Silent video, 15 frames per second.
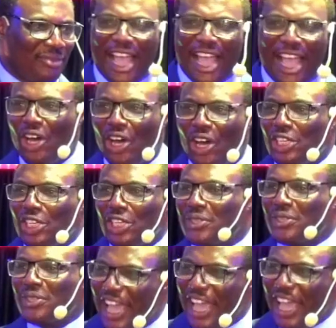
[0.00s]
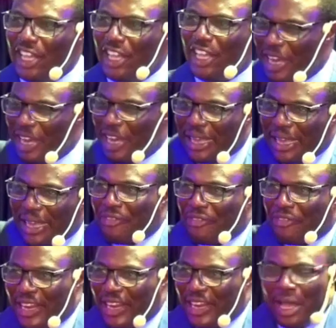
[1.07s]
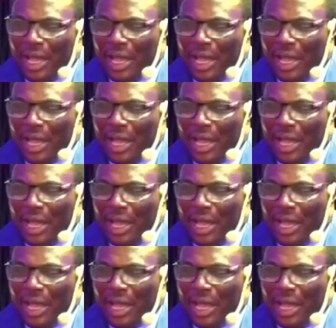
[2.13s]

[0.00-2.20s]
need to tell him that I'm father before